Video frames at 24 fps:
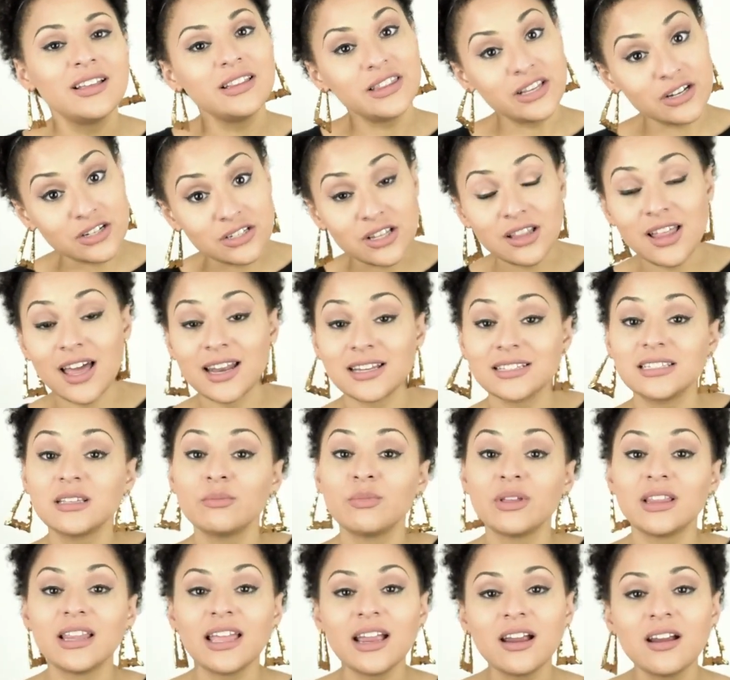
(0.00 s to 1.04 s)
There's a lot of
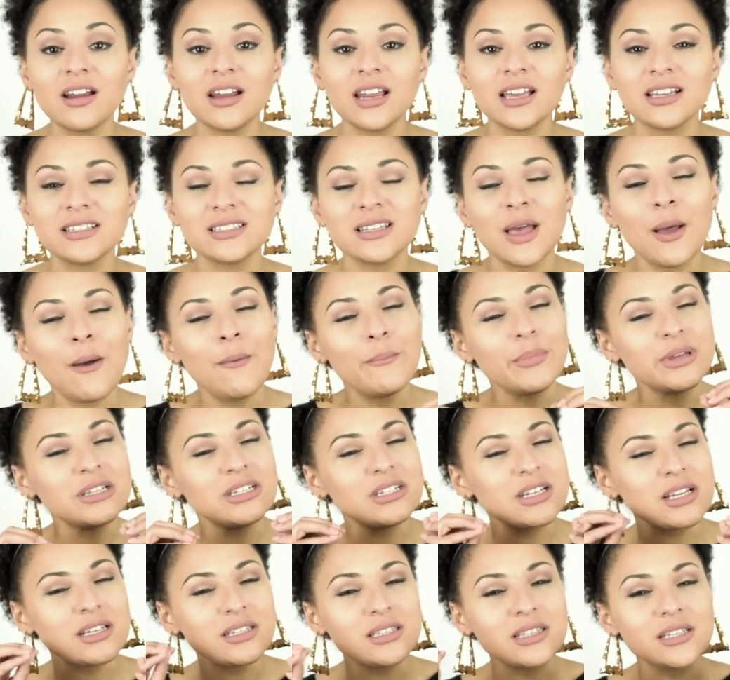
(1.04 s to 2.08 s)
similarities, but
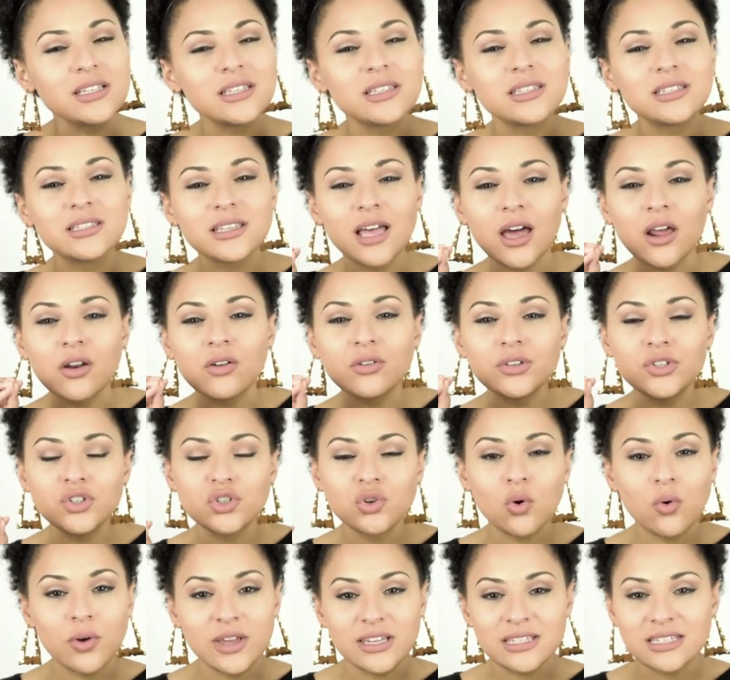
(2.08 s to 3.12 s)
just the subtle
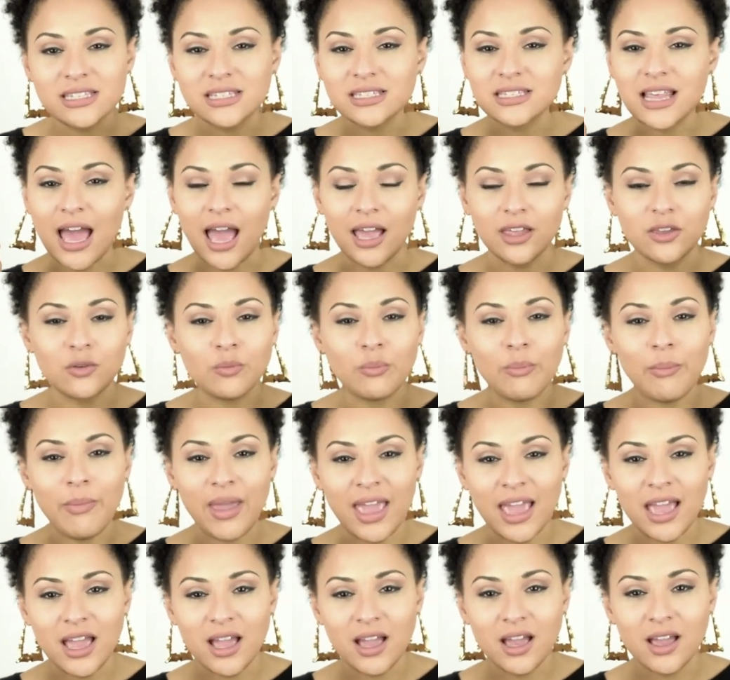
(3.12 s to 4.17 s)
choices that you
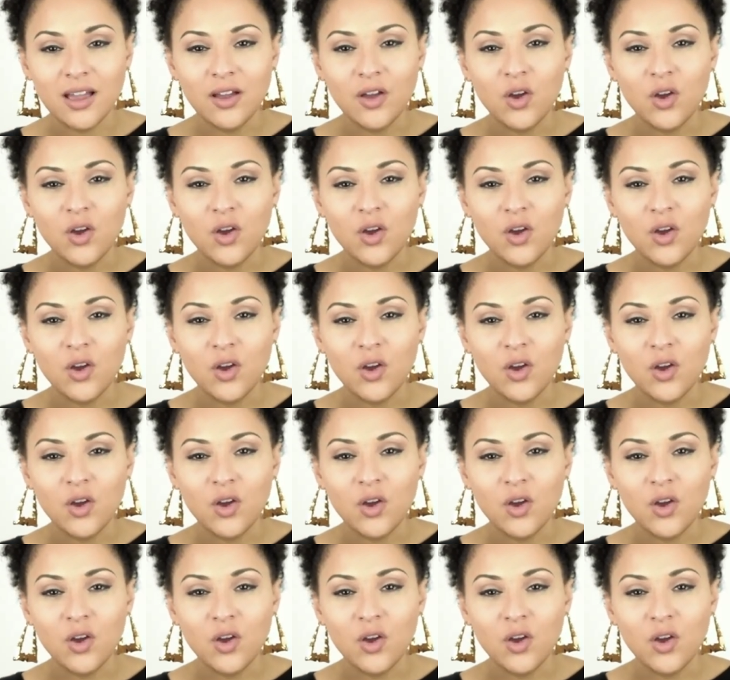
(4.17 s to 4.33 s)
make